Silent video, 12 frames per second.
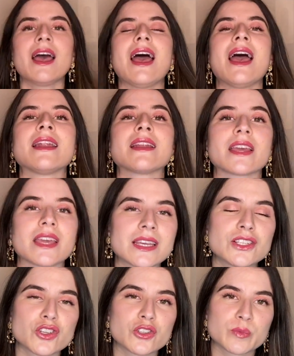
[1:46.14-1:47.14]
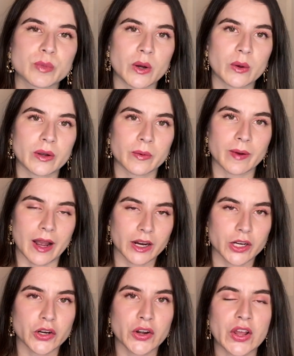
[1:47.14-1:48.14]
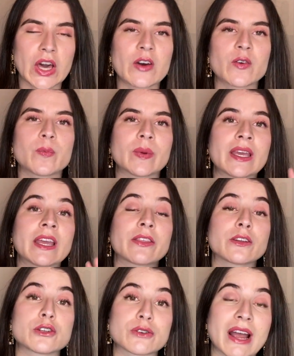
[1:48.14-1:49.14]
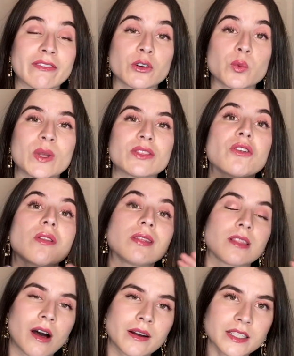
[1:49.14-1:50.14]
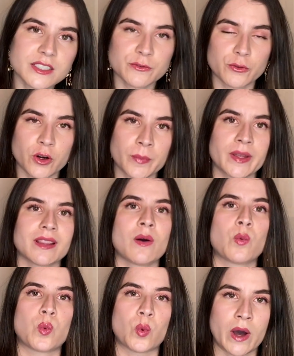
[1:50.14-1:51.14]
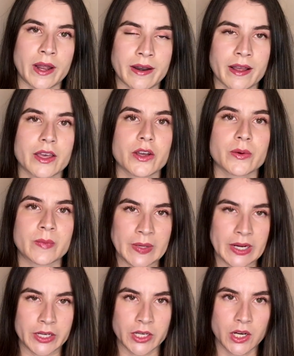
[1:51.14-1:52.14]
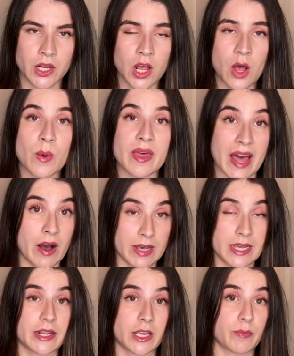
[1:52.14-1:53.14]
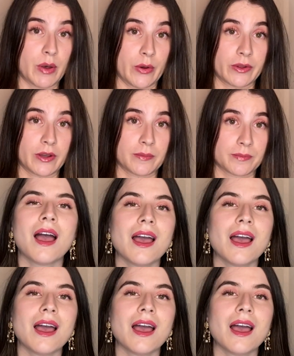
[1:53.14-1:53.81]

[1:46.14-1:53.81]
And he just broke a record of being the driver with the longest Formula 1 career without hitting a podium.